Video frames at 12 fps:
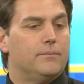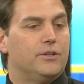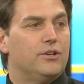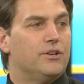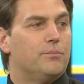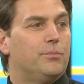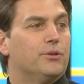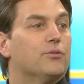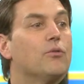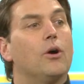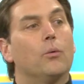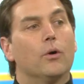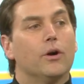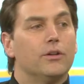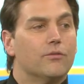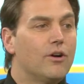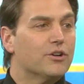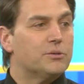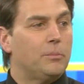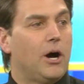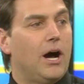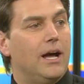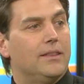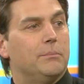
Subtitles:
you know, you put the wrong word in the wrong spot, mm-hmm.